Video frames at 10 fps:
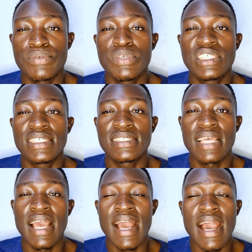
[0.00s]
which is
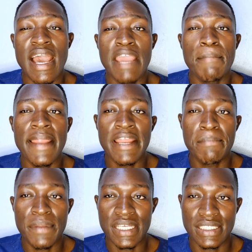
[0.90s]
high
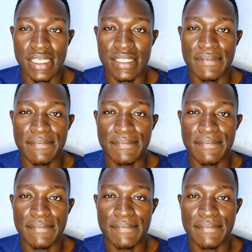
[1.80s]
blood pressure,